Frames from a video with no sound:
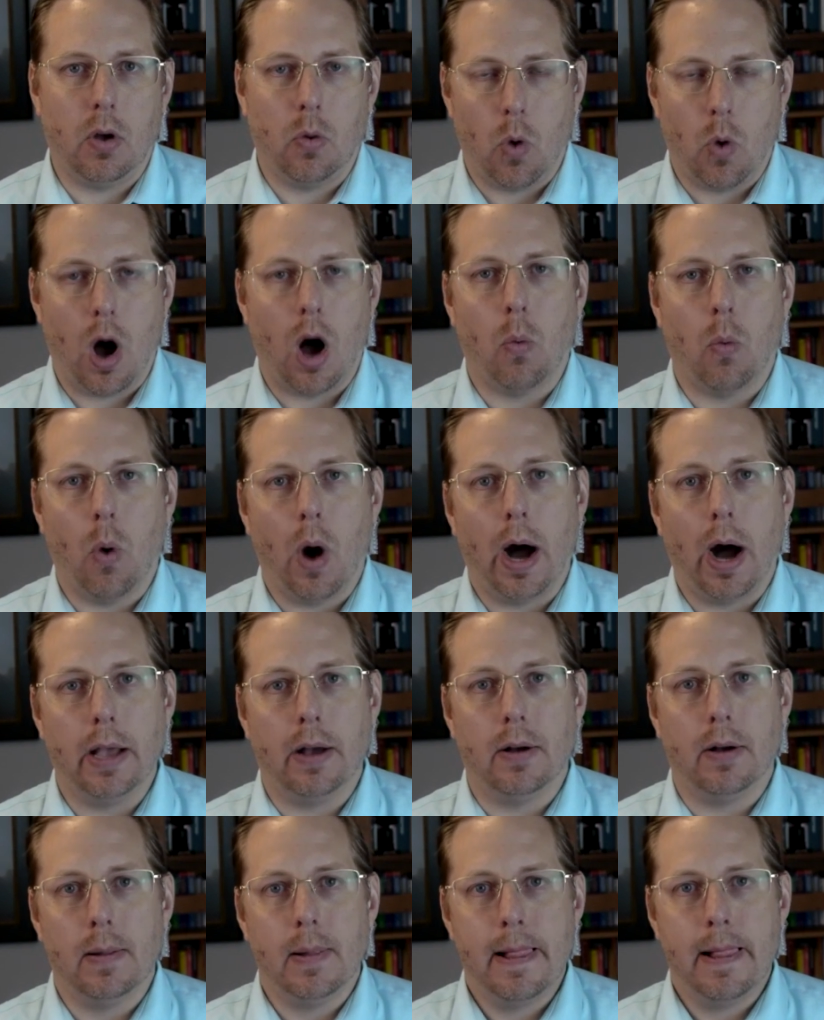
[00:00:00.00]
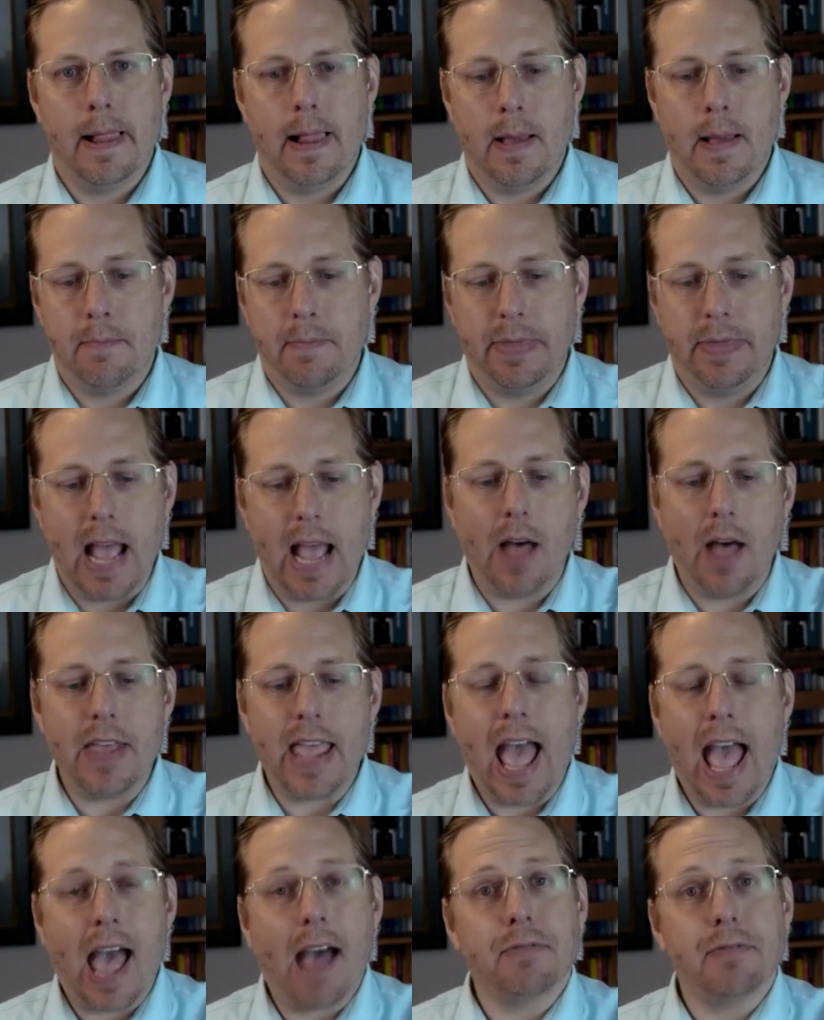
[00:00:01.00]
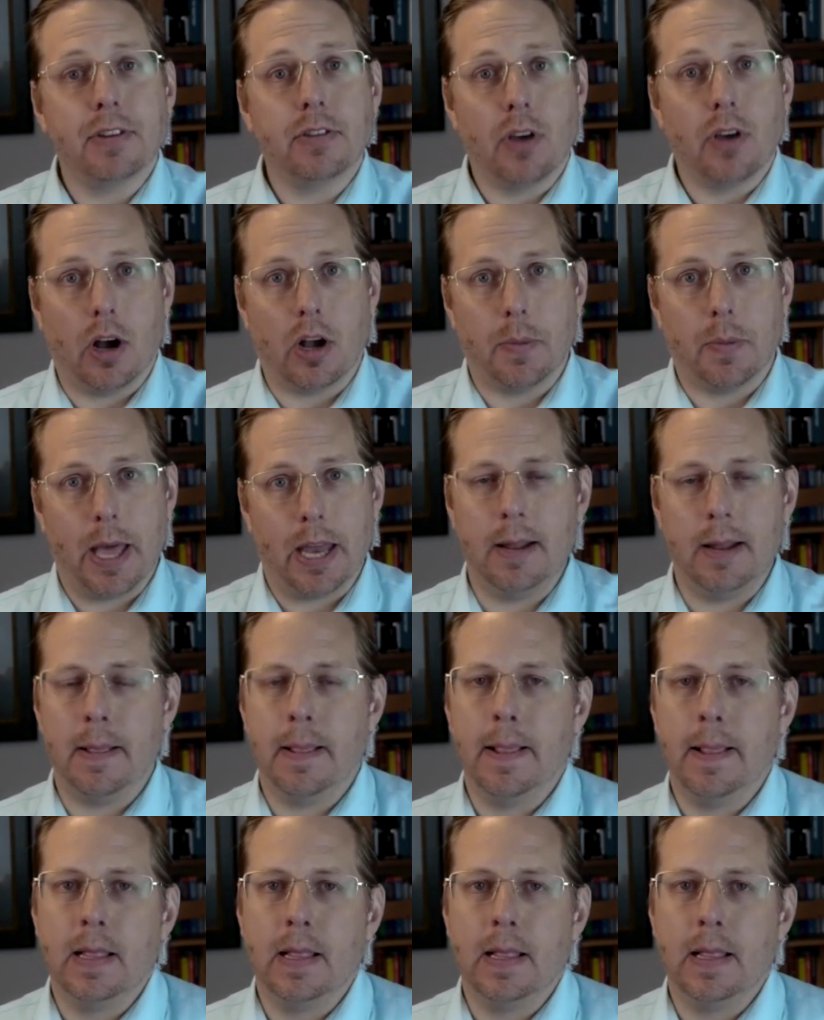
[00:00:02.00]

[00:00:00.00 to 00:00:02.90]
a while. Now they have to talk about it.